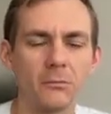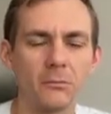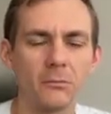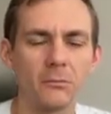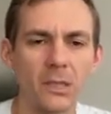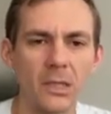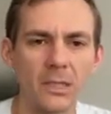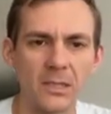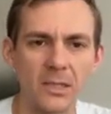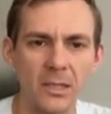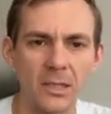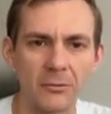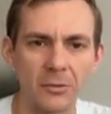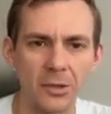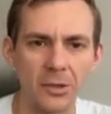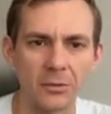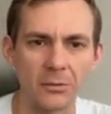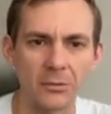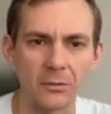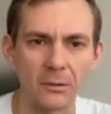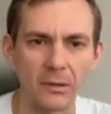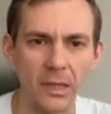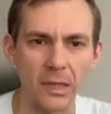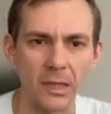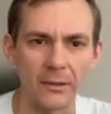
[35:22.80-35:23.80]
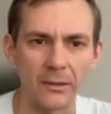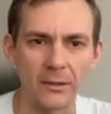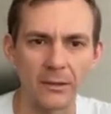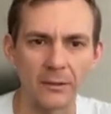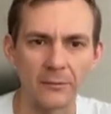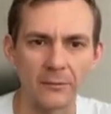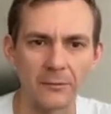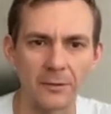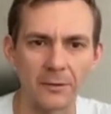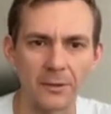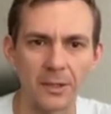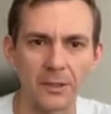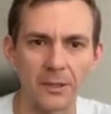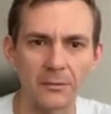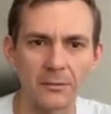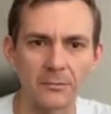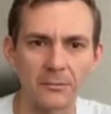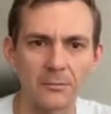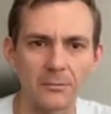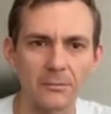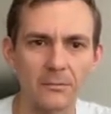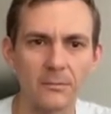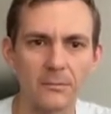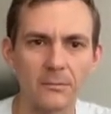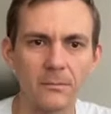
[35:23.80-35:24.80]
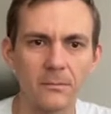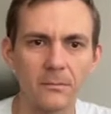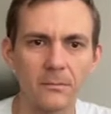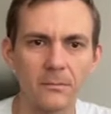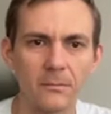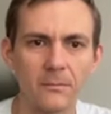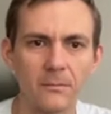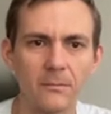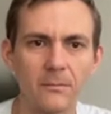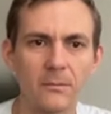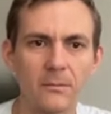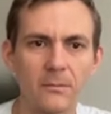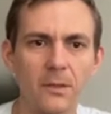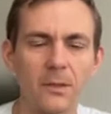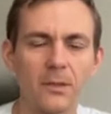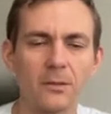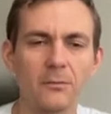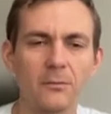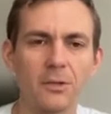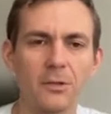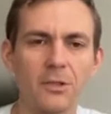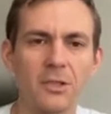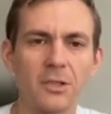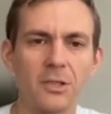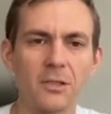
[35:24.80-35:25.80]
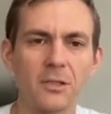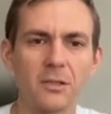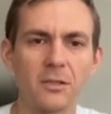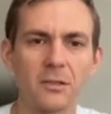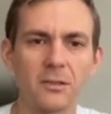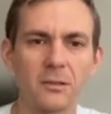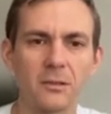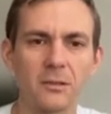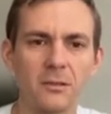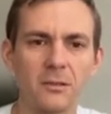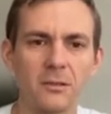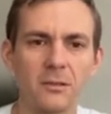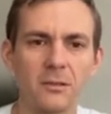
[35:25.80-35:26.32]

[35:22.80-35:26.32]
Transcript: let's say we do nothing for now. We just